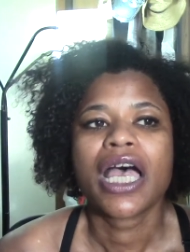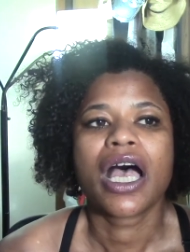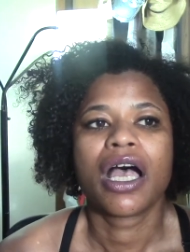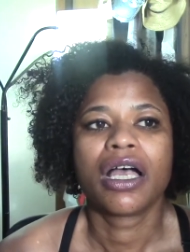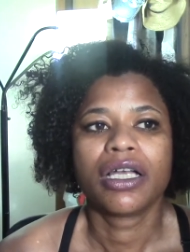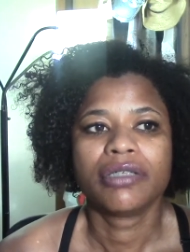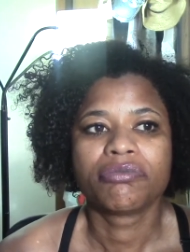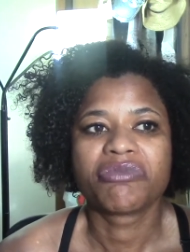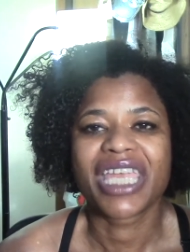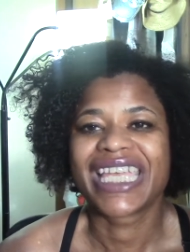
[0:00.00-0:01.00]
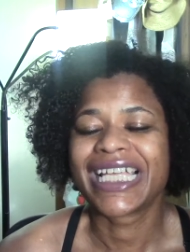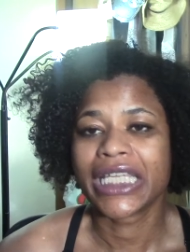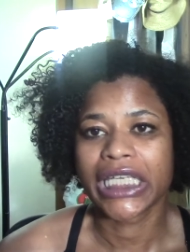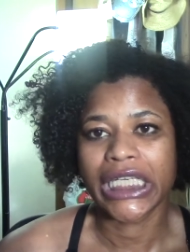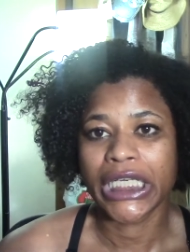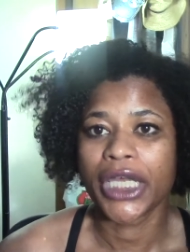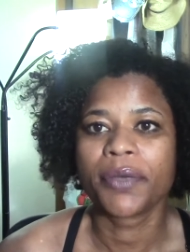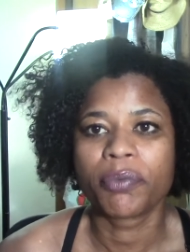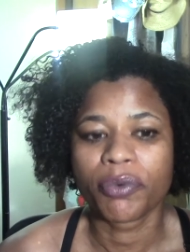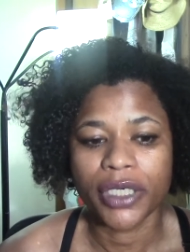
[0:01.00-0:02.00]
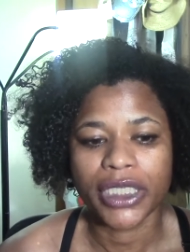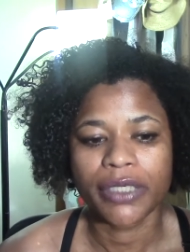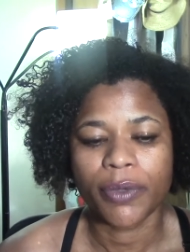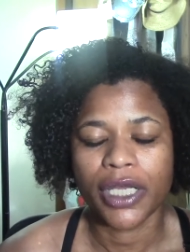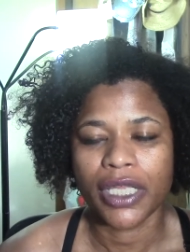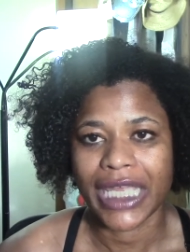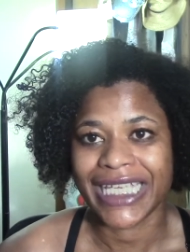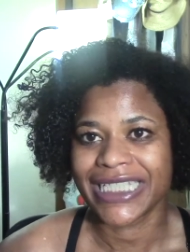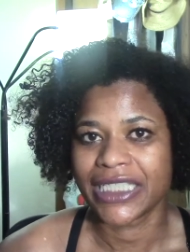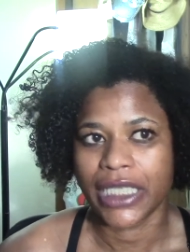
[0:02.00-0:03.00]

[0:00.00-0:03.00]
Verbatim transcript: They clean up really well. Like